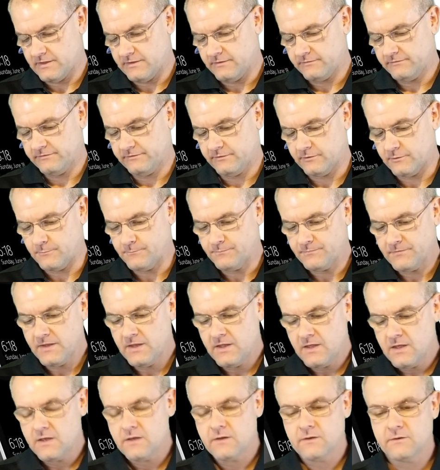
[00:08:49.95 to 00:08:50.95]
Okay, so
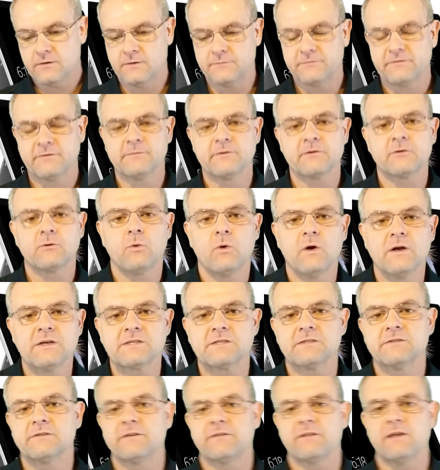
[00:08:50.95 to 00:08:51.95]
some of the
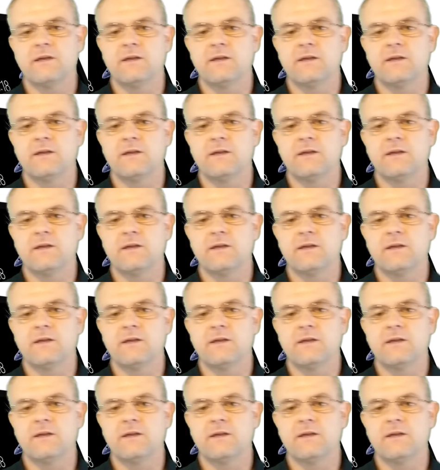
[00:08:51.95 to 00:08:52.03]
questions